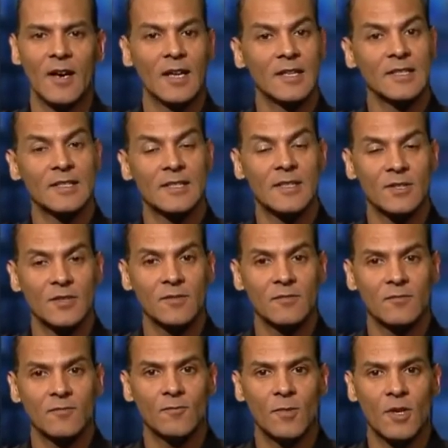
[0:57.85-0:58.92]
In this
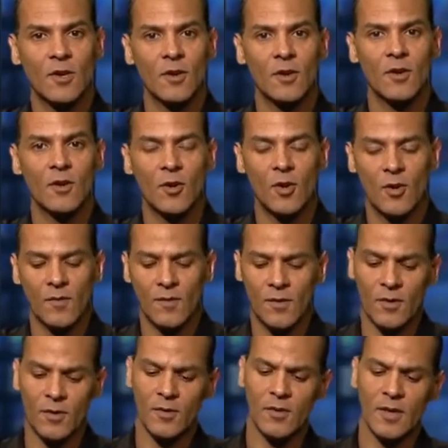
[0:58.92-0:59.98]
edition, we're going to go
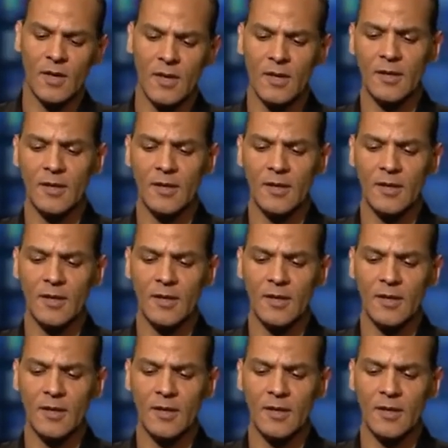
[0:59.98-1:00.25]
over